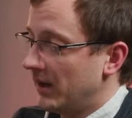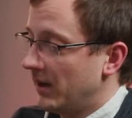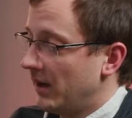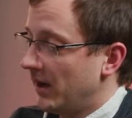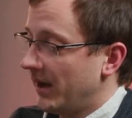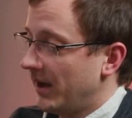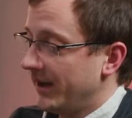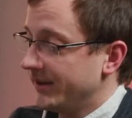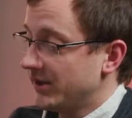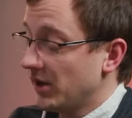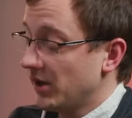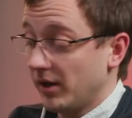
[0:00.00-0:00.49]

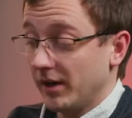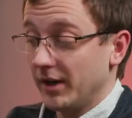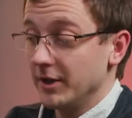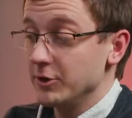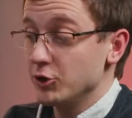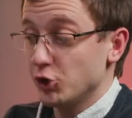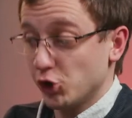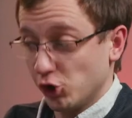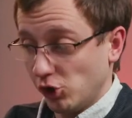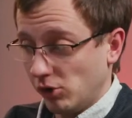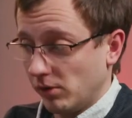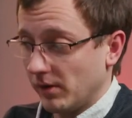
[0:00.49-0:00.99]
internally.
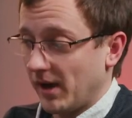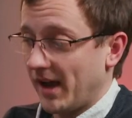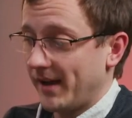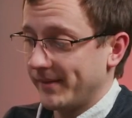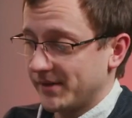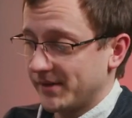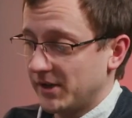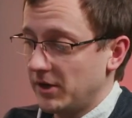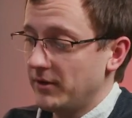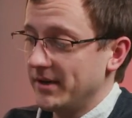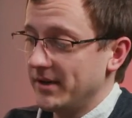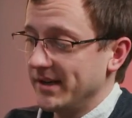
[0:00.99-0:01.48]
Sure,
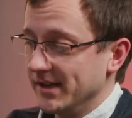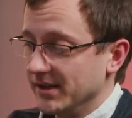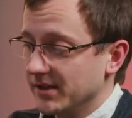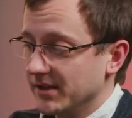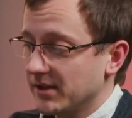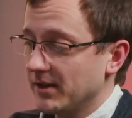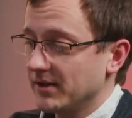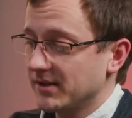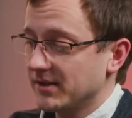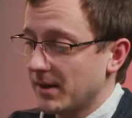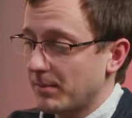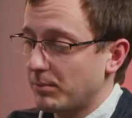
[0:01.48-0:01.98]
absolutely.
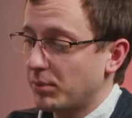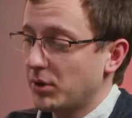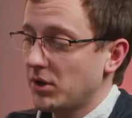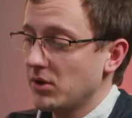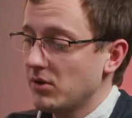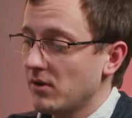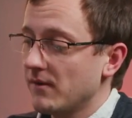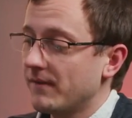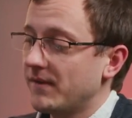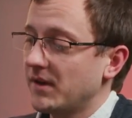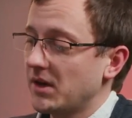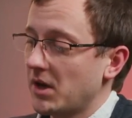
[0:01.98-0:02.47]
As a
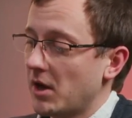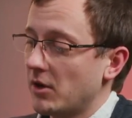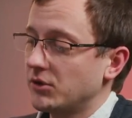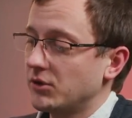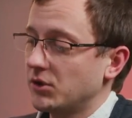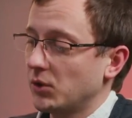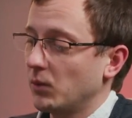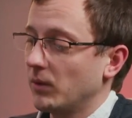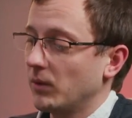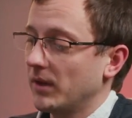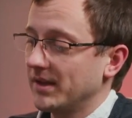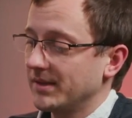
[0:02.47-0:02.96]
pure video
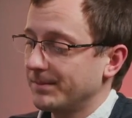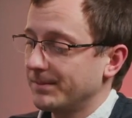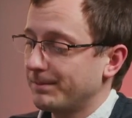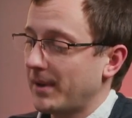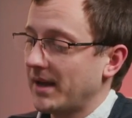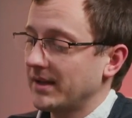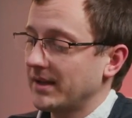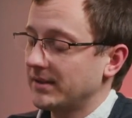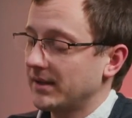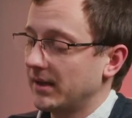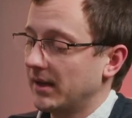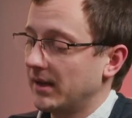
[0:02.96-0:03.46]
tool, there's
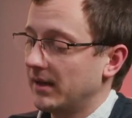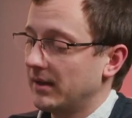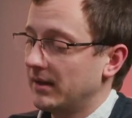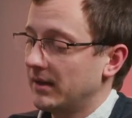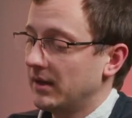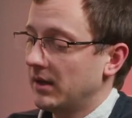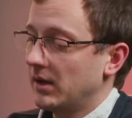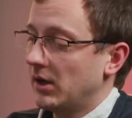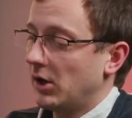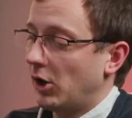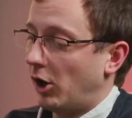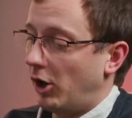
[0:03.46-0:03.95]
better
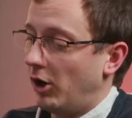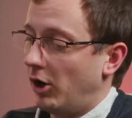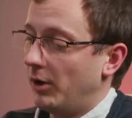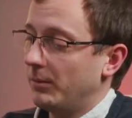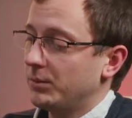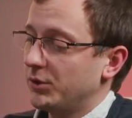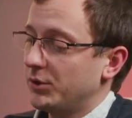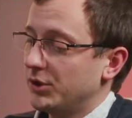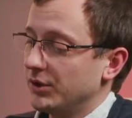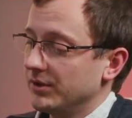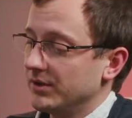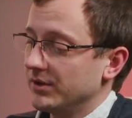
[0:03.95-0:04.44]

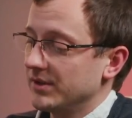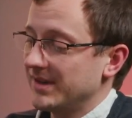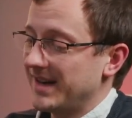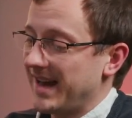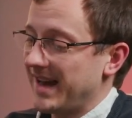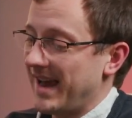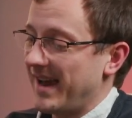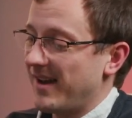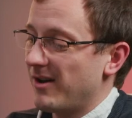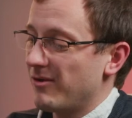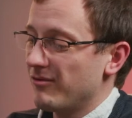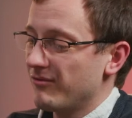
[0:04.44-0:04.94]
options
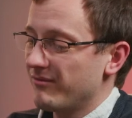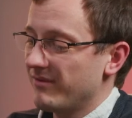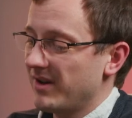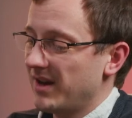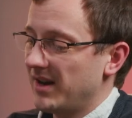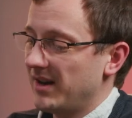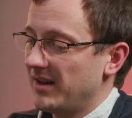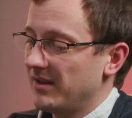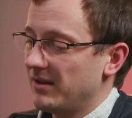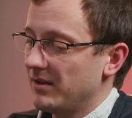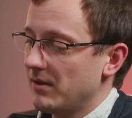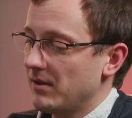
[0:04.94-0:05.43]
now
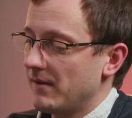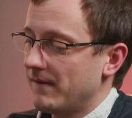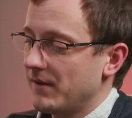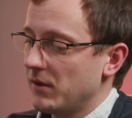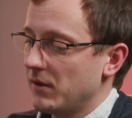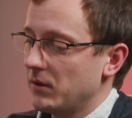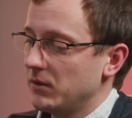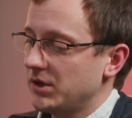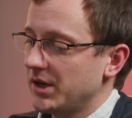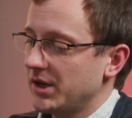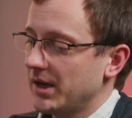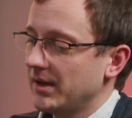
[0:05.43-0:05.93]
really than the
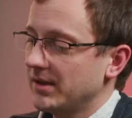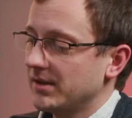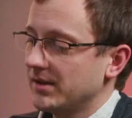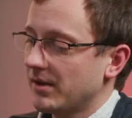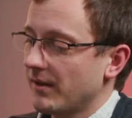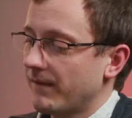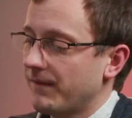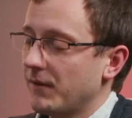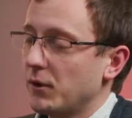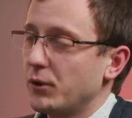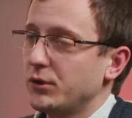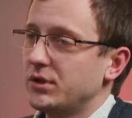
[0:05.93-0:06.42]
Fujis. The
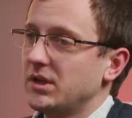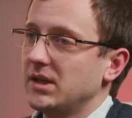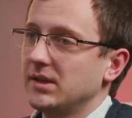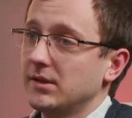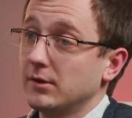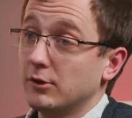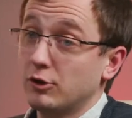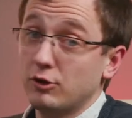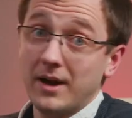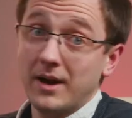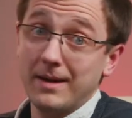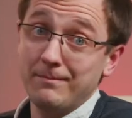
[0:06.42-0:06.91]
Fujis are
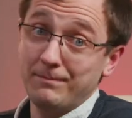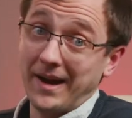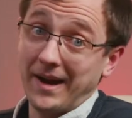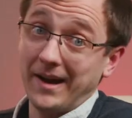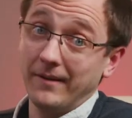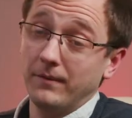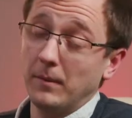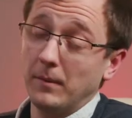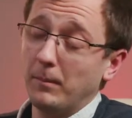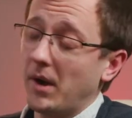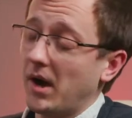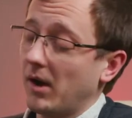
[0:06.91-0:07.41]
great bang
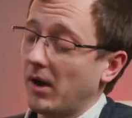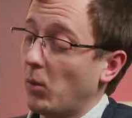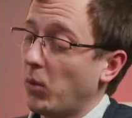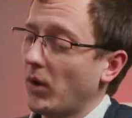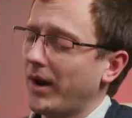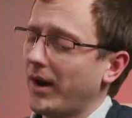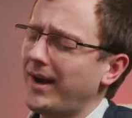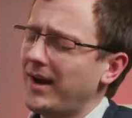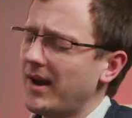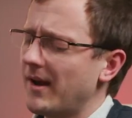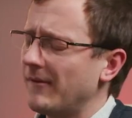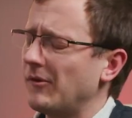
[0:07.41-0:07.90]
for buck. What
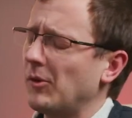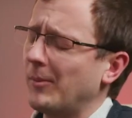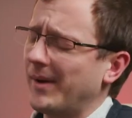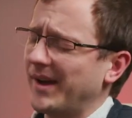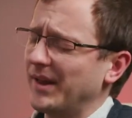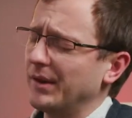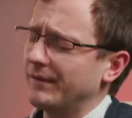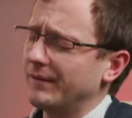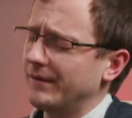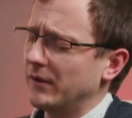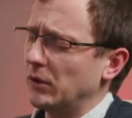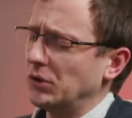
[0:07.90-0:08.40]
I love about
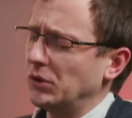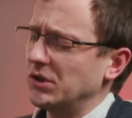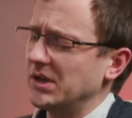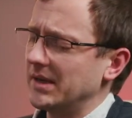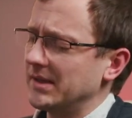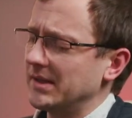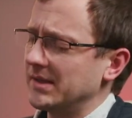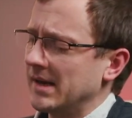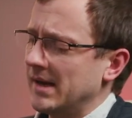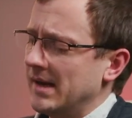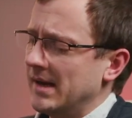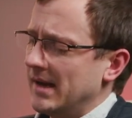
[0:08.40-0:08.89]
the
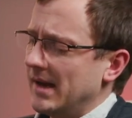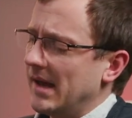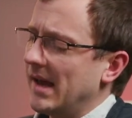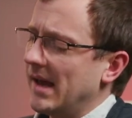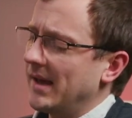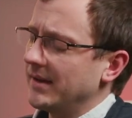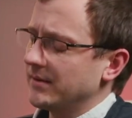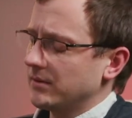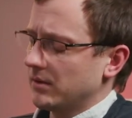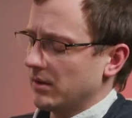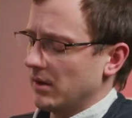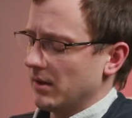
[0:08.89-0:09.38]
Fujis
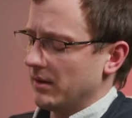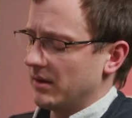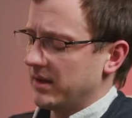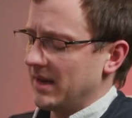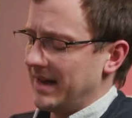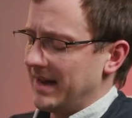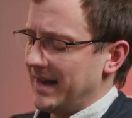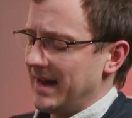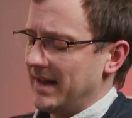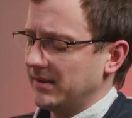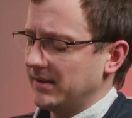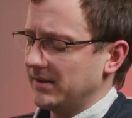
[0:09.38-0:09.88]
is that the
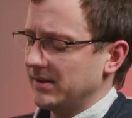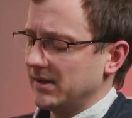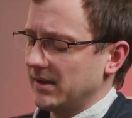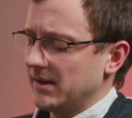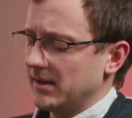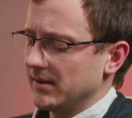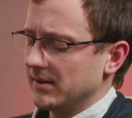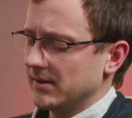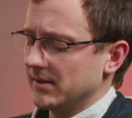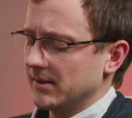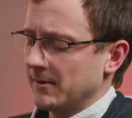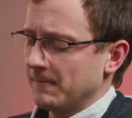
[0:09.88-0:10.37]

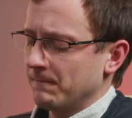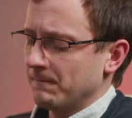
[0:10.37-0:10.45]
lenses